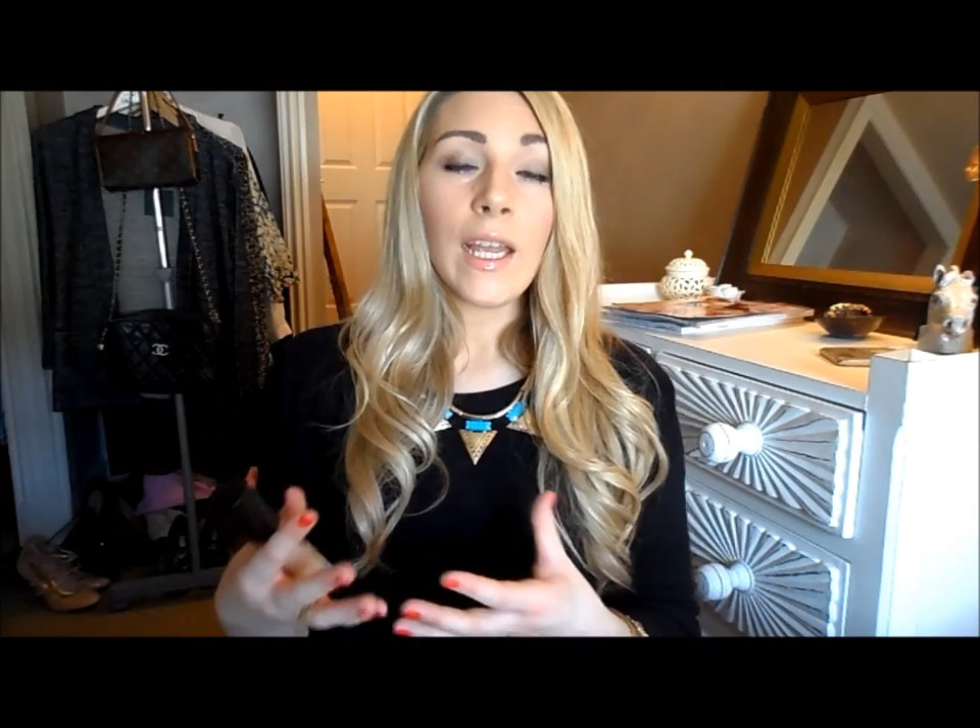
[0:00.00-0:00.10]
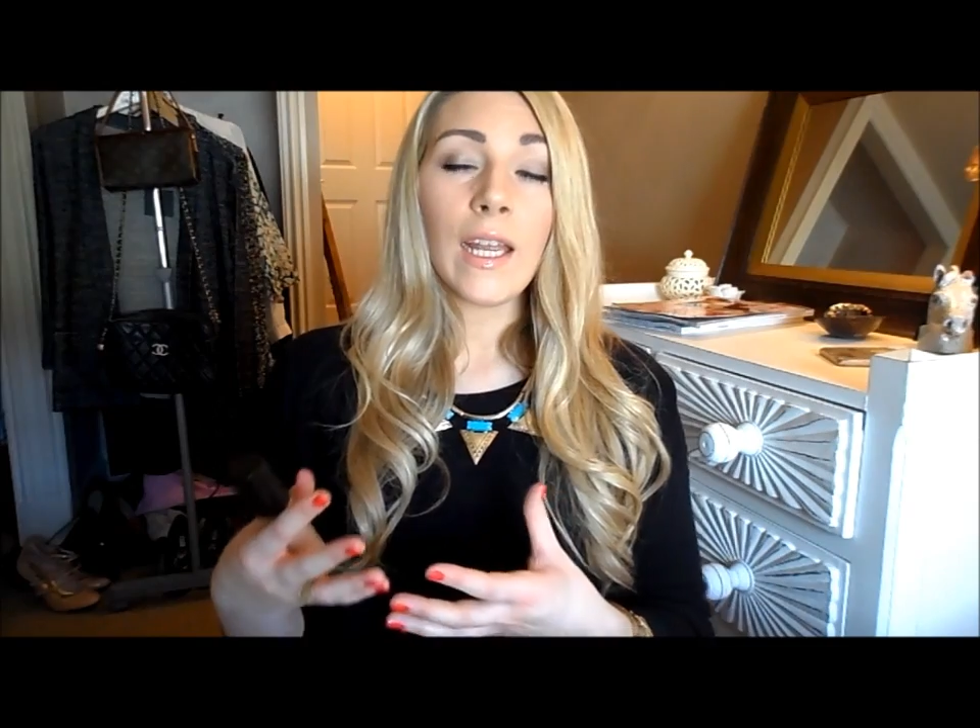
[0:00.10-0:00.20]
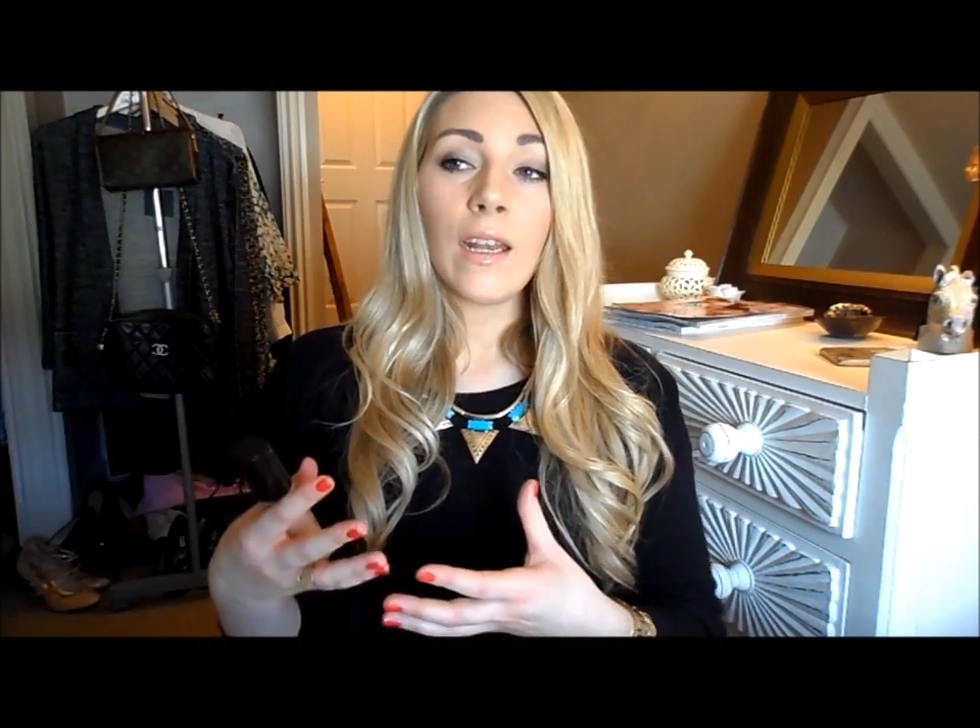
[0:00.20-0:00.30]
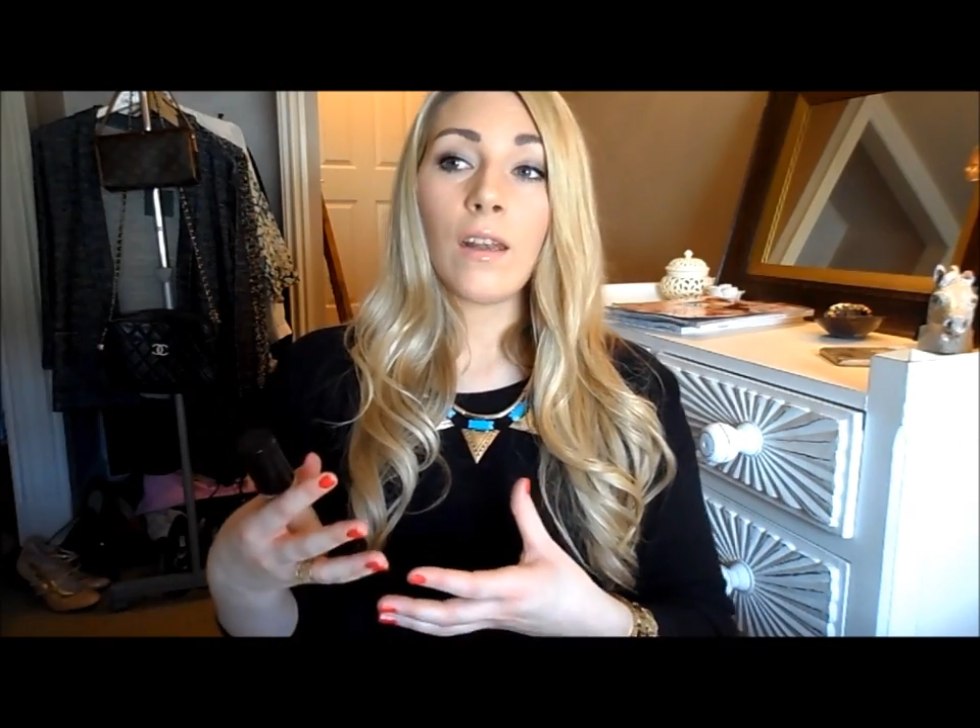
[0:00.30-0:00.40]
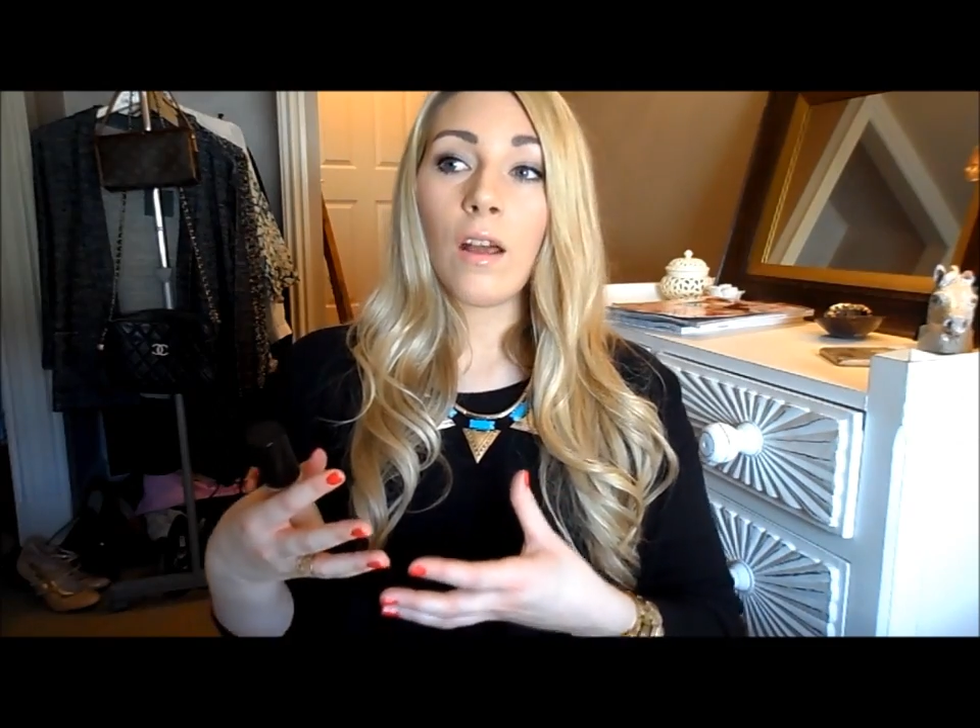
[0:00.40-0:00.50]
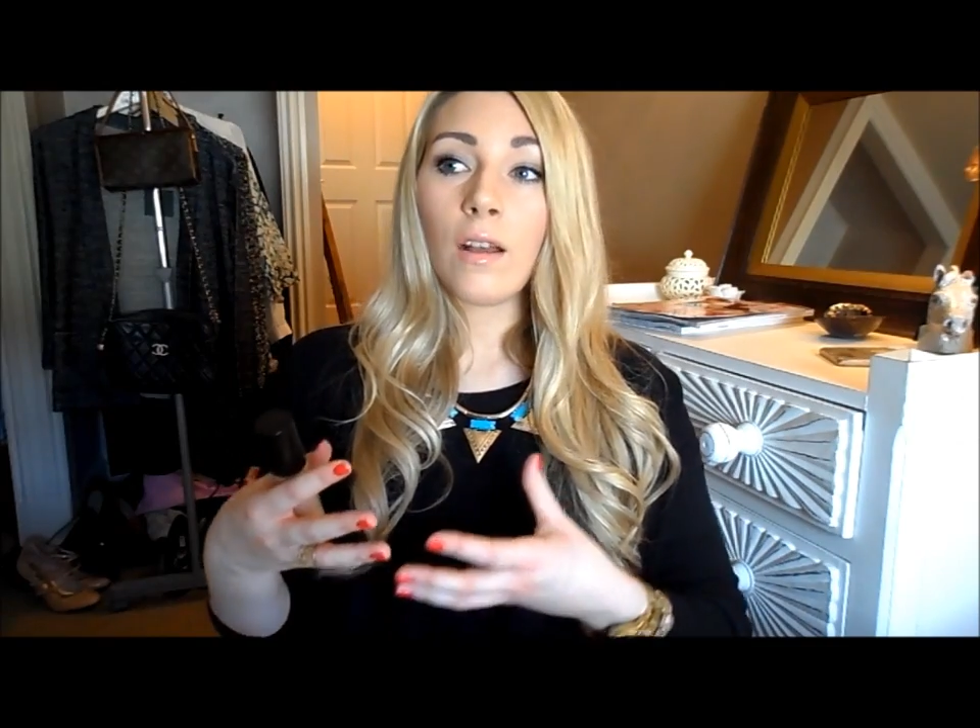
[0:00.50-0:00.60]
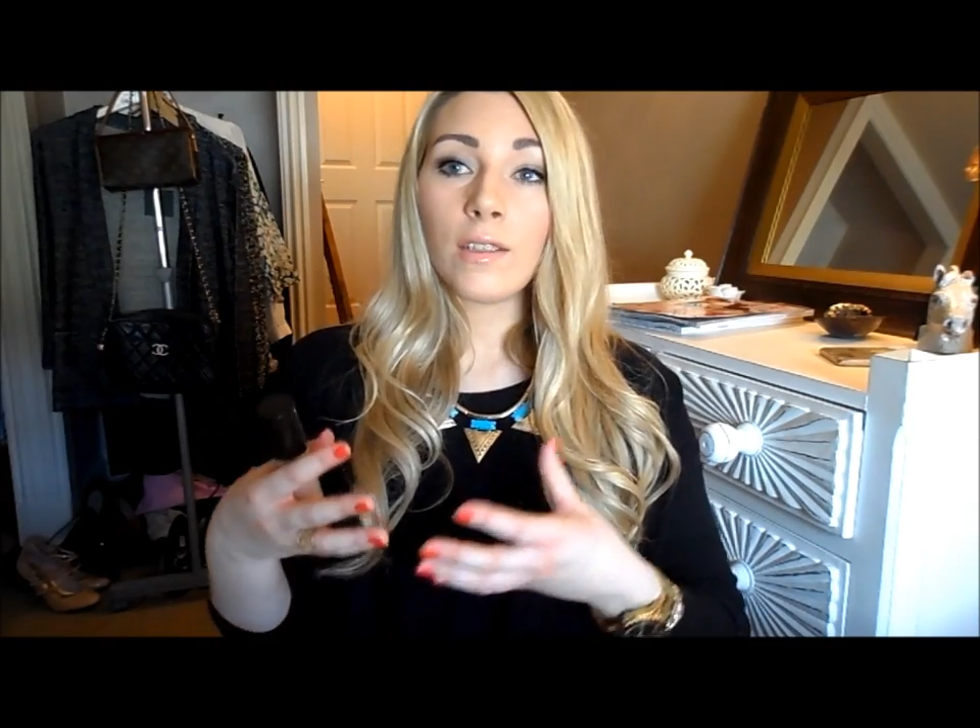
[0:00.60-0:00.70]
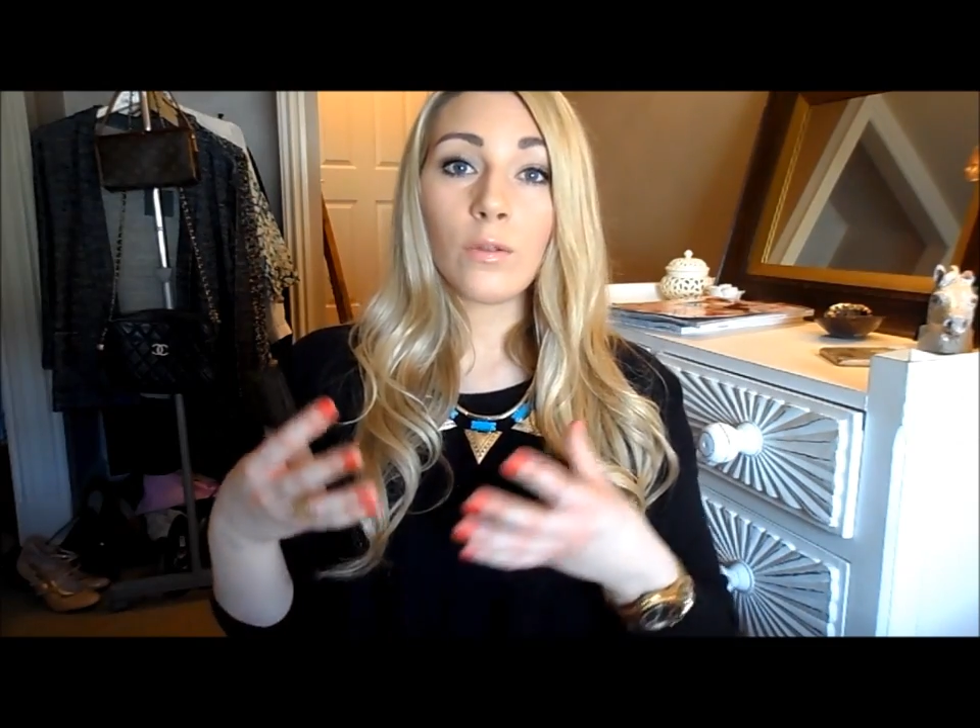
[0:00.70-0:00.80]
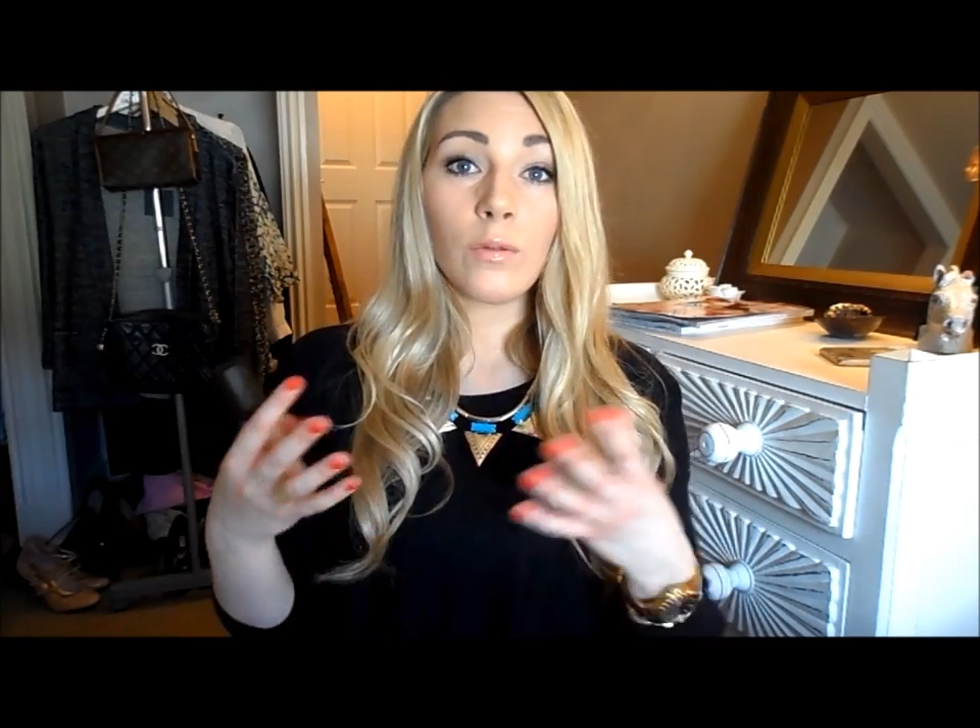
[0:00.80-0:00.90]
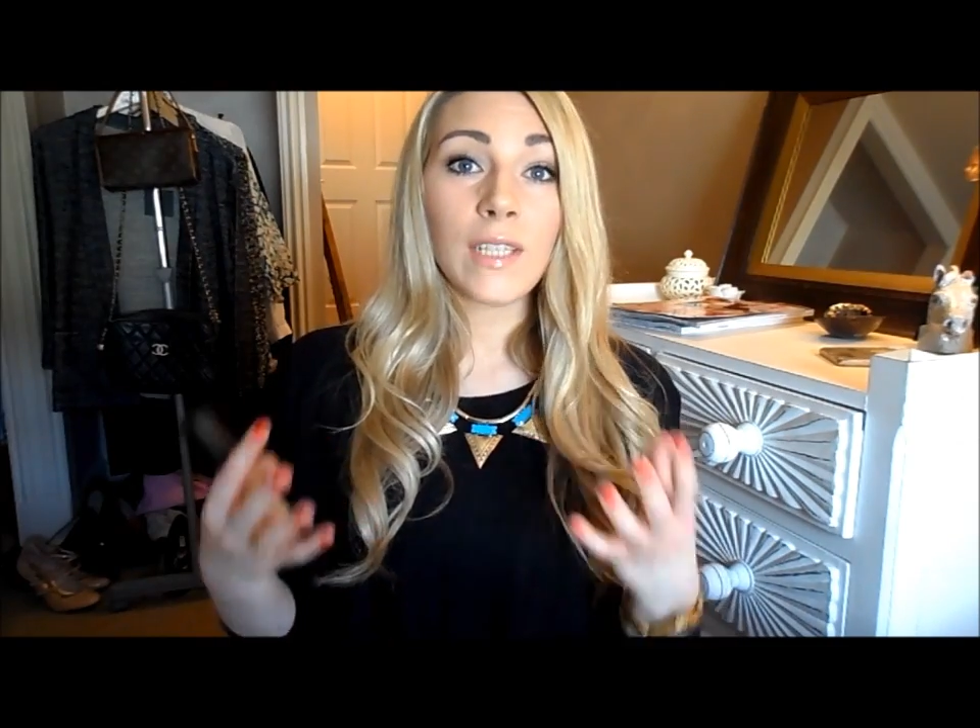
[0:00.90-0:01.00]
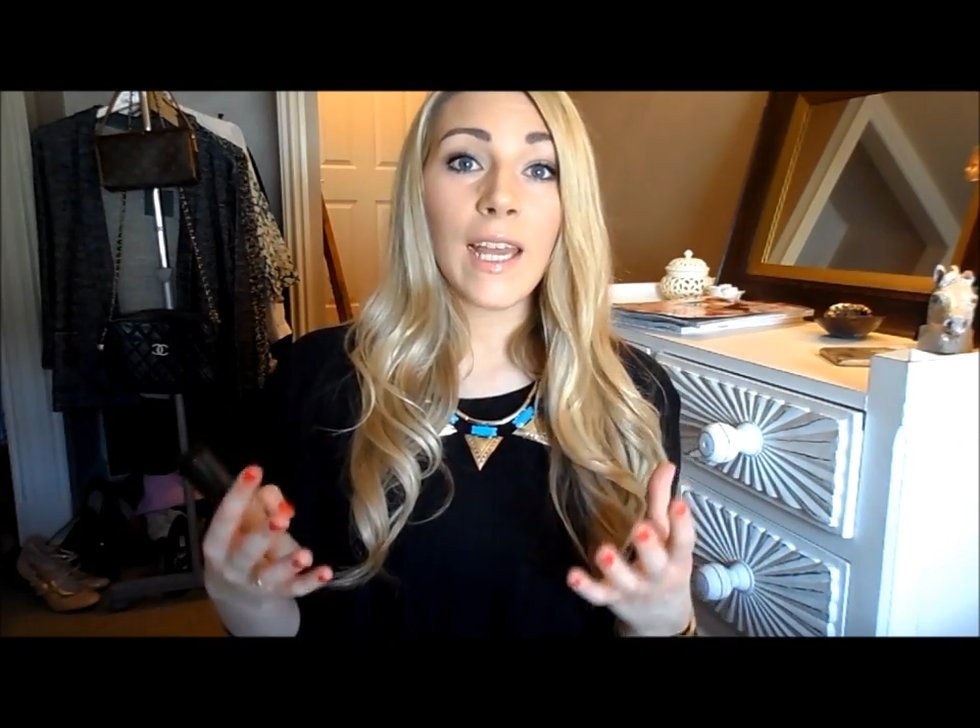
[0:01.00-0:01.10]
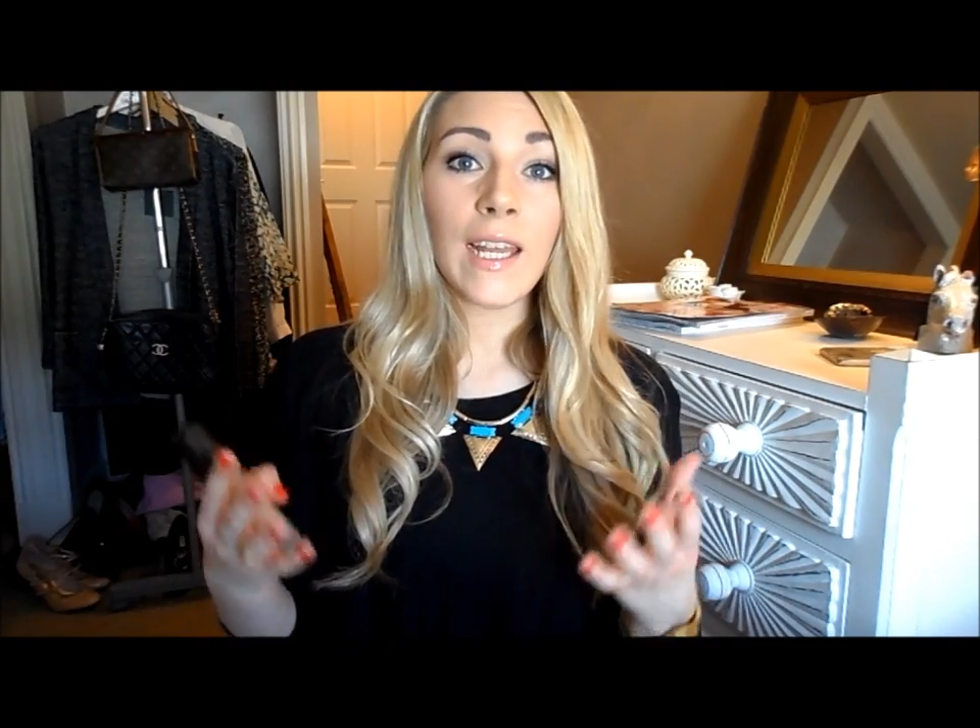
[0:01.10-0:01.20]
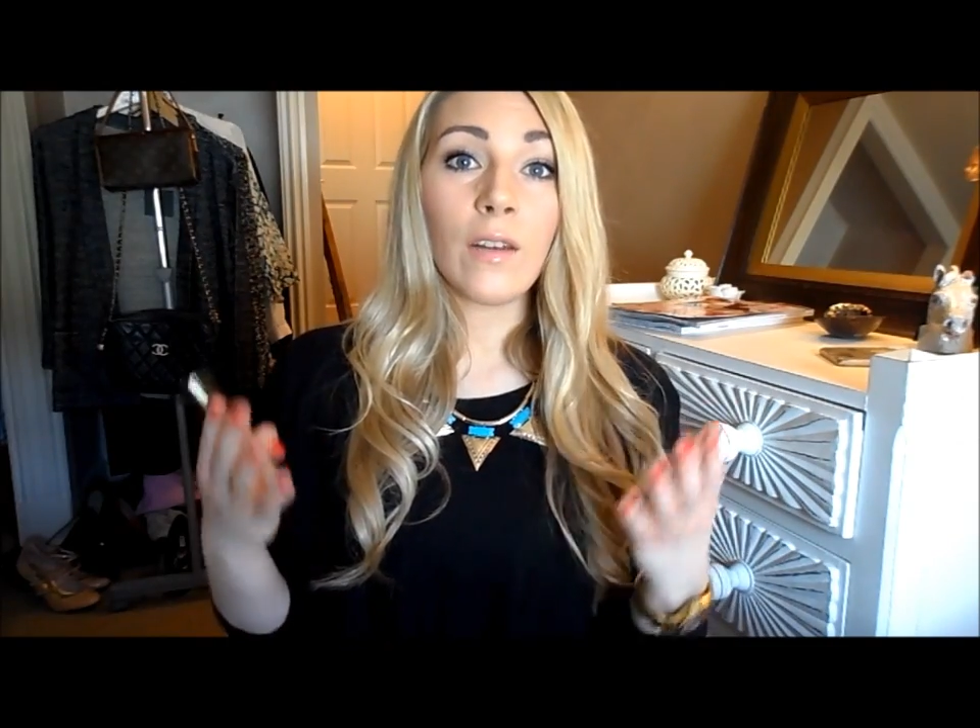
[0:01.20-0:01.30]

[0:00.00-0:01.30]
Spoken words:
It lasts all day.